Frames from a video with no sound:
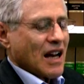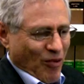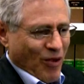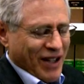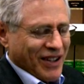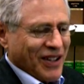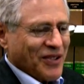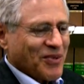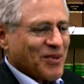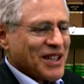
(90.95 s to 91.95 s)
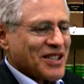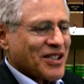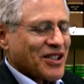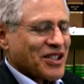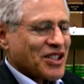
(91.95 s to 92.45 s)
What this
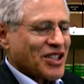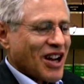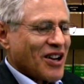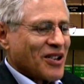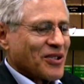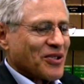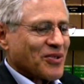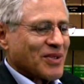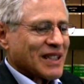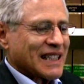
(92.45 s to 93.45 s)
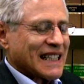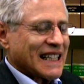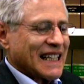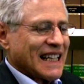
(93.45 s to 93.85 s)
research shows, really,